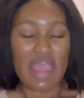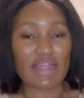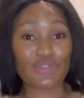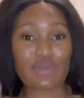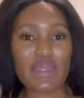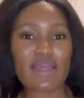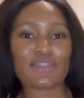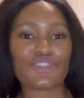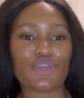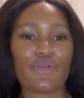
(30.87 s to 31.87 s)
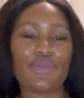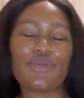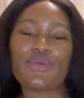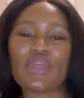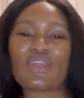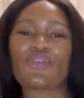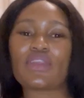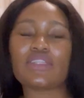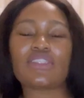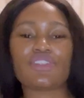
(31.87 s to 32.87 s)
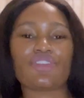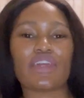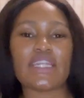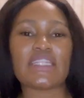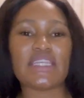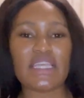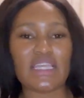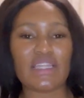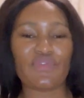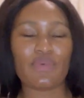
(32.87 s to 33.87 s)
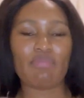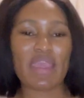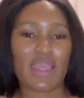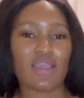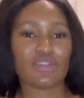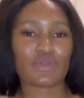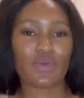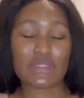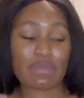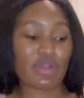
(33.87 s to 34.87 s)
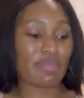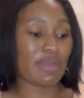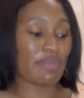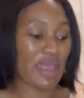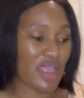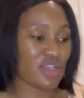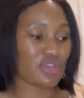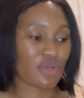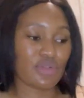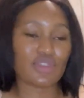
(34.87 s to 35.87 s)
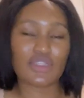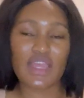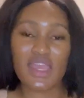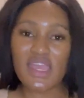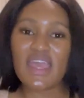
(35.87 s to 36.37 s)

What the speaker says: just want to show you the ingredients that you're going to need for baking scones. I'm going to be baking scones today